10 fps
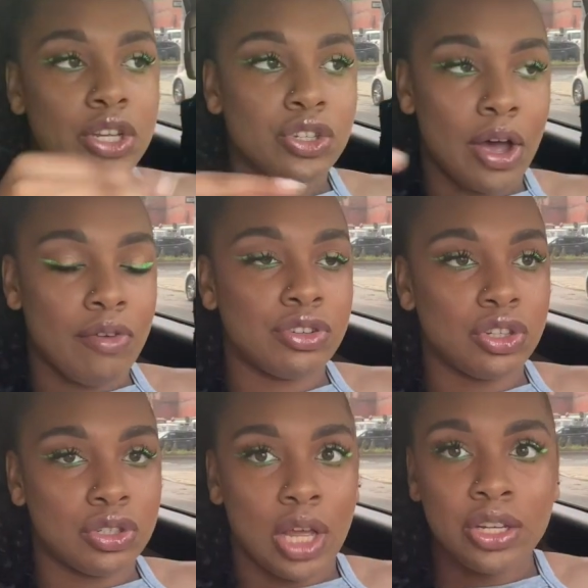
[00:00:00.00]
So I
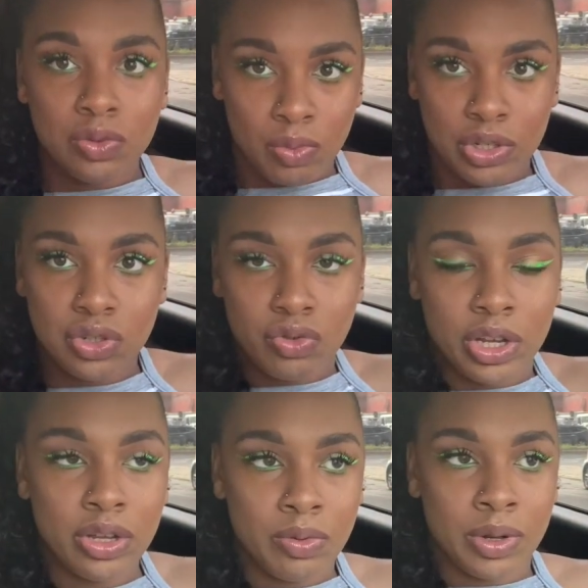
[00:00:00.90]
just went
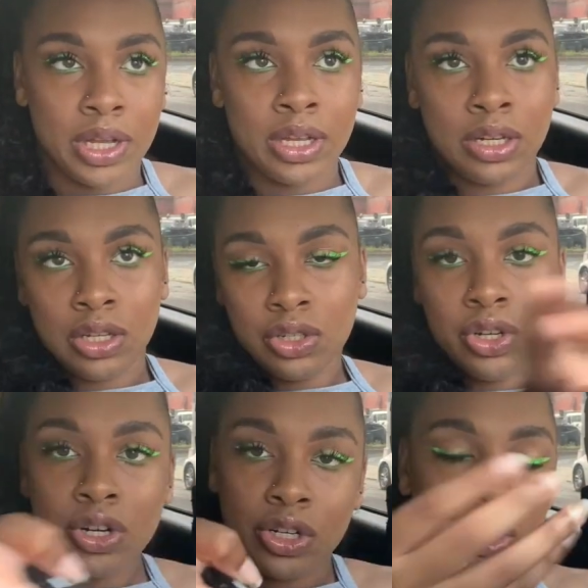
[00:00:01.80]
straight away and then
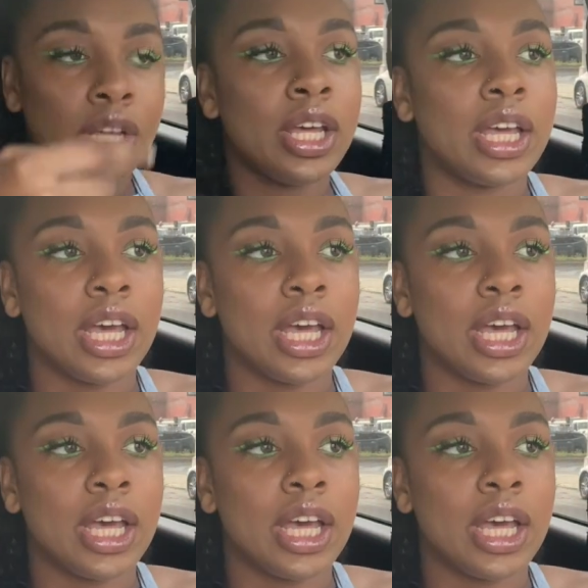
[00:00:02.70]
turned.